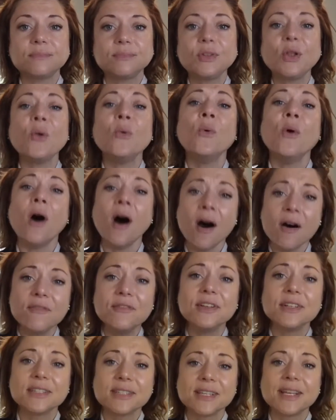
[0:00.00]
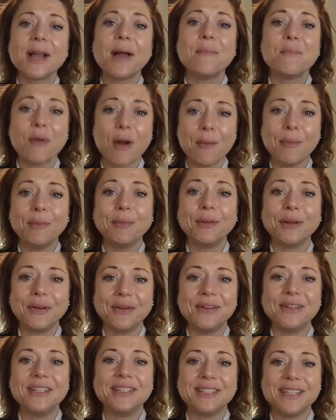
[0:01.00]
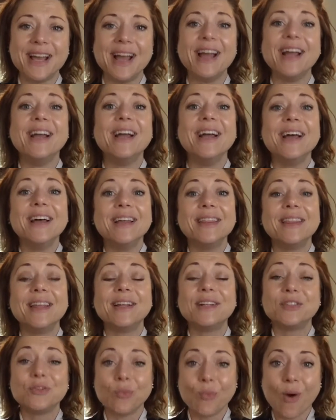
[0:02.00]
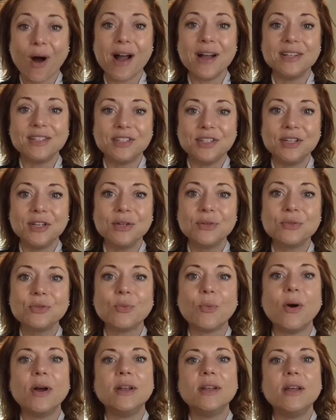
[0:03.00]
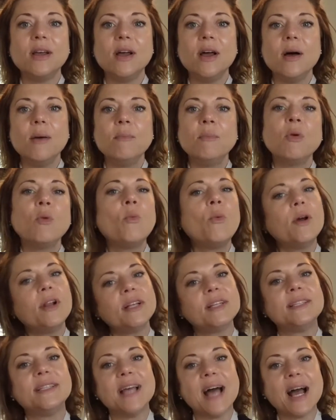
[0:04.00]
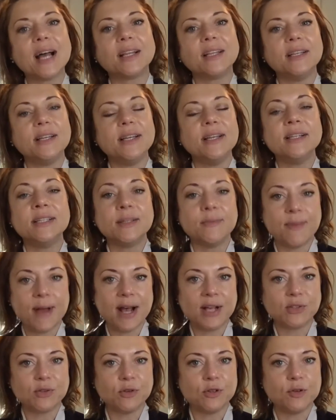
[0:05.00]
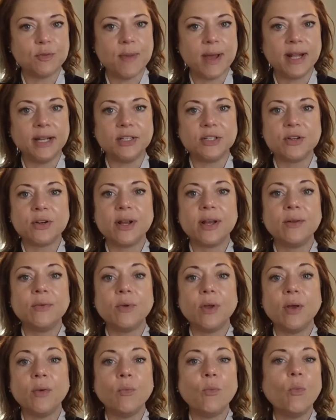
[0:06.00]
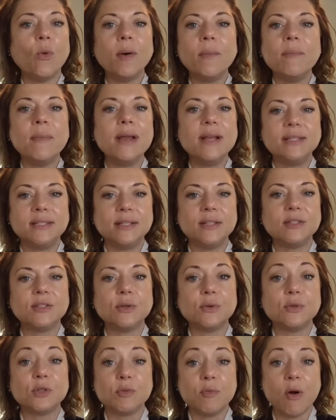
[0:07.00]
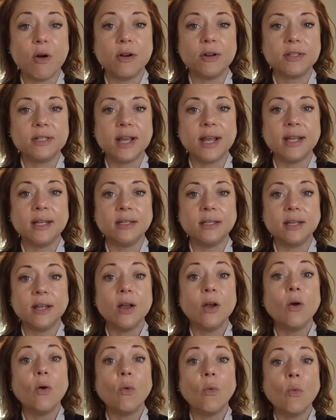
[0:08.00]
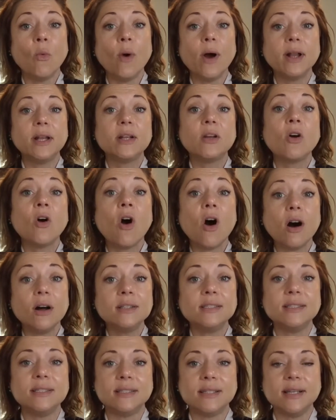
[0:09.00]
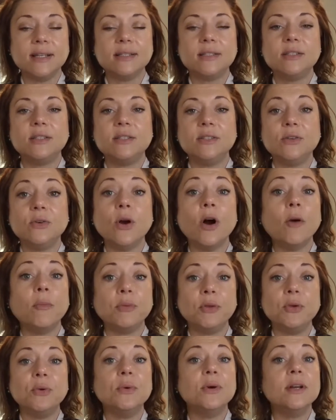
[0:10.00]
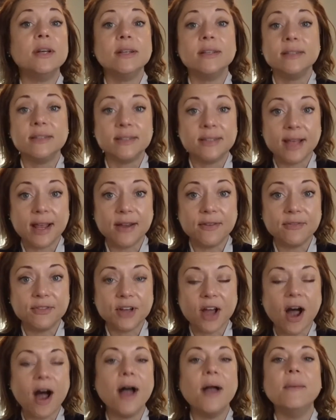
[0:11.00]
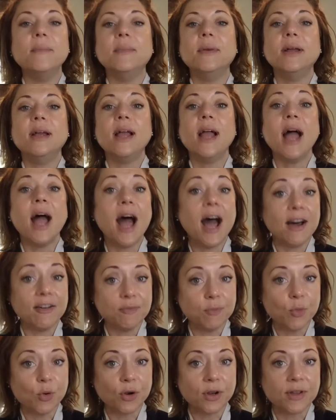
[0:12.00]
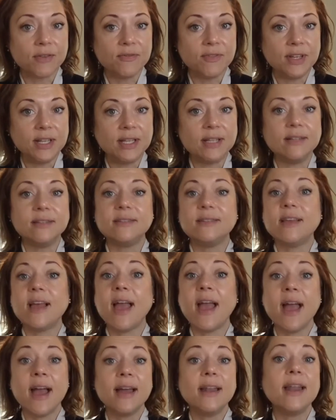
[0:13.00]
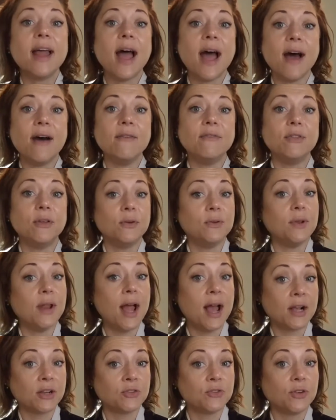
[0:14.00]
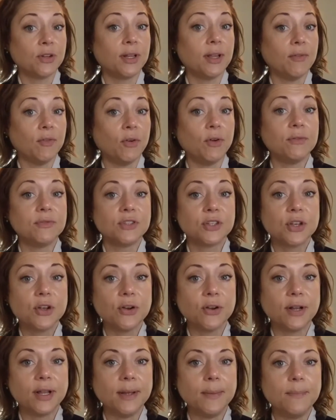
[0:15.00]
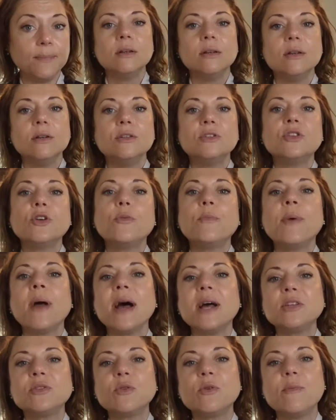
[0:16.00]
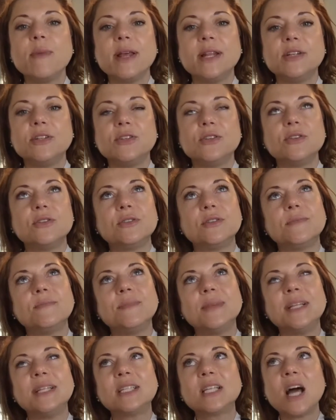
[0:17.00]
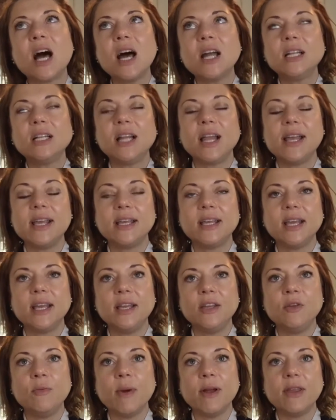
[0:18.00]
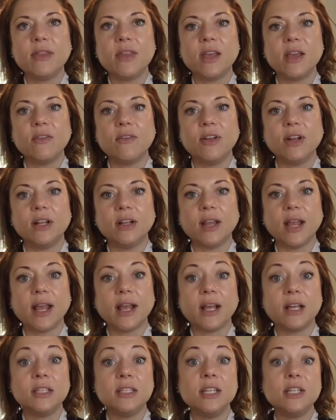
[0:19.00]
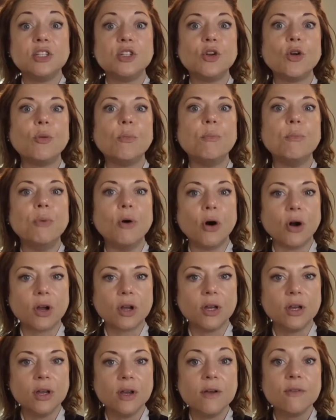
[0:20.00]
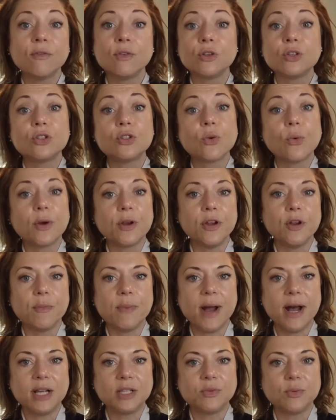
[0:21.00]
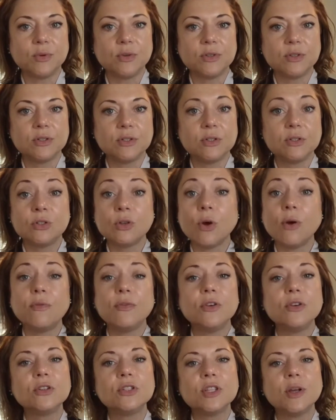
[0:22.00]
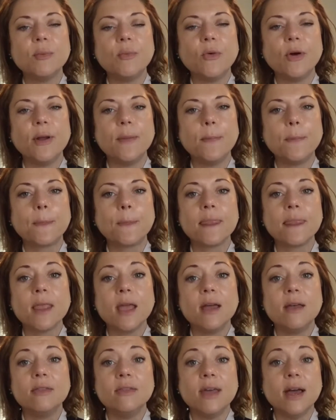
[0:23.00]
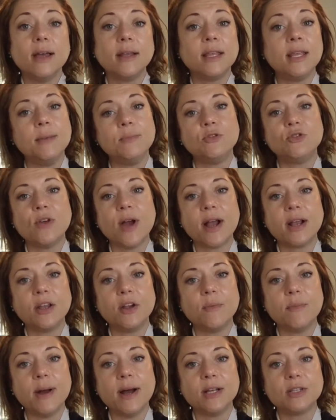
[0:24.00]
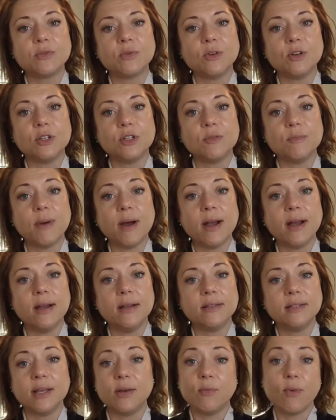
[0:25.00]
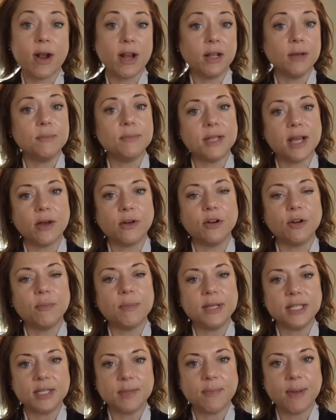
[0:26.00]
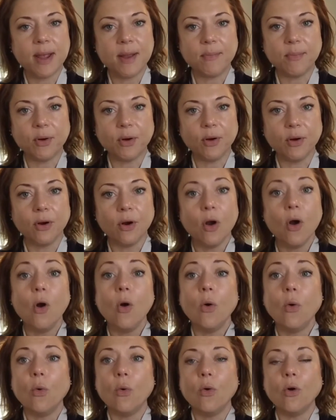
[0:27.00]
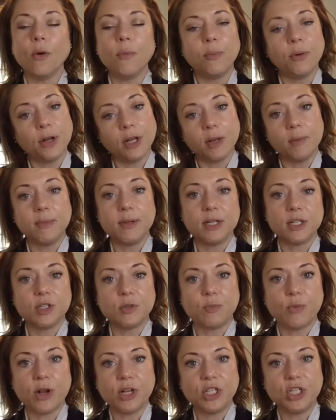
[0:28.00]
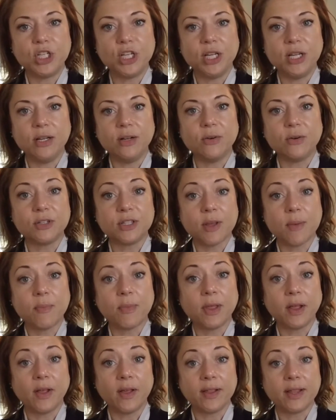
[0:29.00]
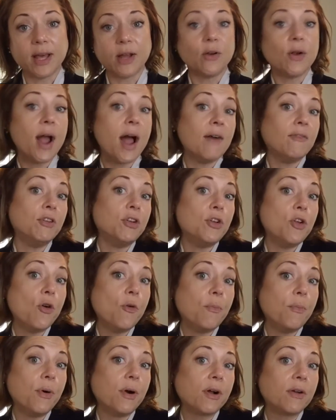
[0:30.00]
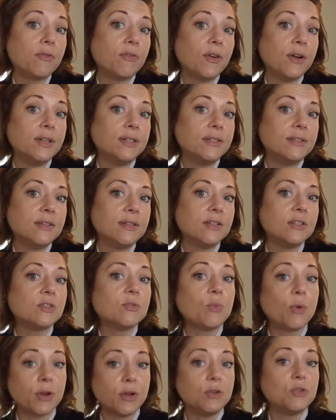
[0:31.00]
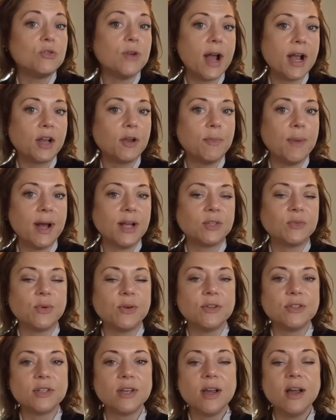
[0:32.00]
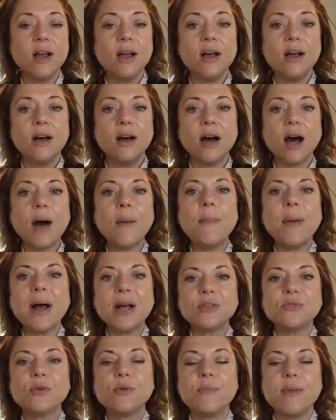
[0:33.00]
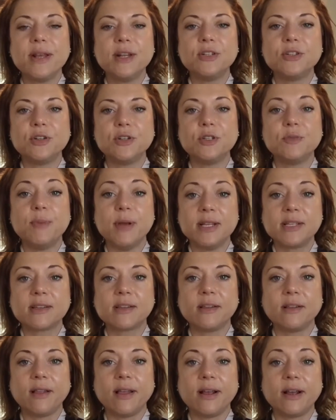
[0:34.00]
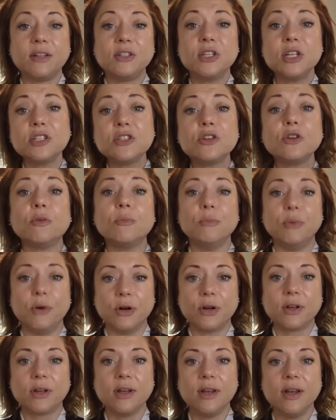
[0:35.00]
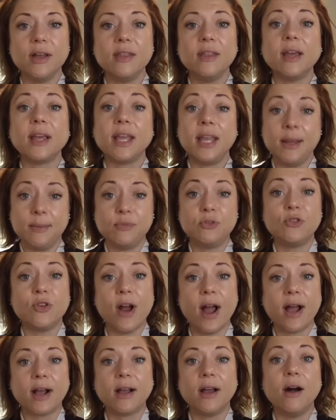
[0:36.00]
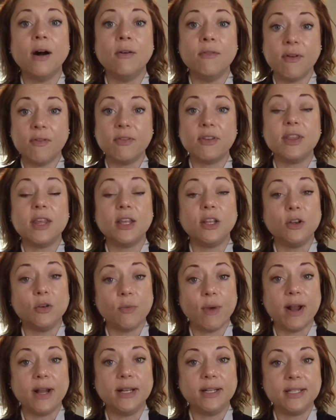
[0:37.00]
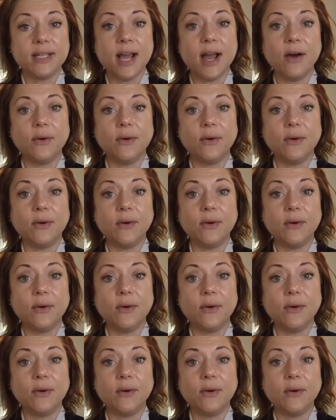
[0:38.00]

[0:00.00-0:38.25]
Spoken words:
Well, obviously, I'm probably going to say that it's wise to use one. But what exactly is a password manager and what makes it so smart and what causes it to help you save time, have more convenience, and have the extra level of security? So password managers, it's kind of like, you might think of it as like a digital book for storing your passwords. So if you're someone that keeps track of your passwords by, say, writing them down on a piece of paper or putting them in a spreadsheet or something like that, or have a notebook, for instance, where you track your passwords, a password manager is basically like a digital book that keeps track of everything you're writing down.